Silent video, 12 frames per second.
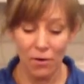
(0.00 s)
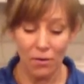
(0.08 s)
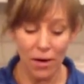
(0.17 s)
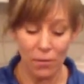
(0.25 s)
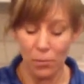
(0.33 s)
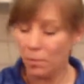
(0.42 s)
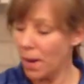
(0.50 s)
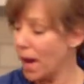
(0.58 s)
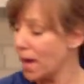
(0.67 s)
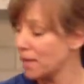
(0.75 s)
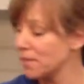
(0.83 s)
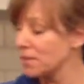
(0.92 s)
All right, we're
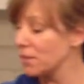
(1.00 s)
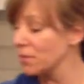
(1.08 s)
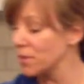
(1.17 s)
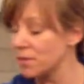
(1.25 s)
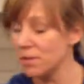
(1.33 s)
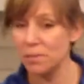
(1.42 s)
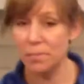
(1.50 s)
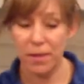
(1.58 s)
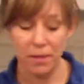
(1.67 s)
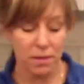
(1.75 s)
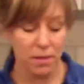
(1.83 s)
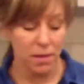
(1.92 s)
back. So this
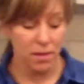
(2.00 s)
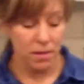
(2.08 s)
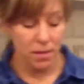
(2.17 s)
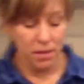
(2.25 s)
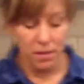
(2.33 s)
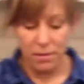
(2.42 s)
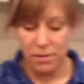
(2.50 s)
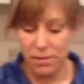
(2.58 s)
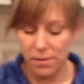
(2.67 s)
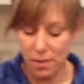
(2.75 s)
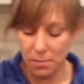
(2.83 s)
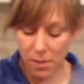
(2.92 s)
has been
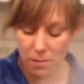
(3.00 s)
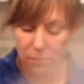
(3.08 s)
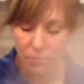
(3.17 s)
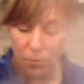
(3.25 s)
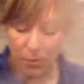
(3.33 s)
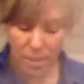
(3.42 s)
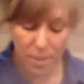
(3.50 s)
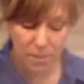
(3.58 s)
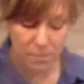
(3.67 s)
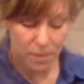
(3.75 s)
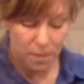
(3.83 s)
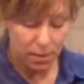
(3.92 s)
steaming for about a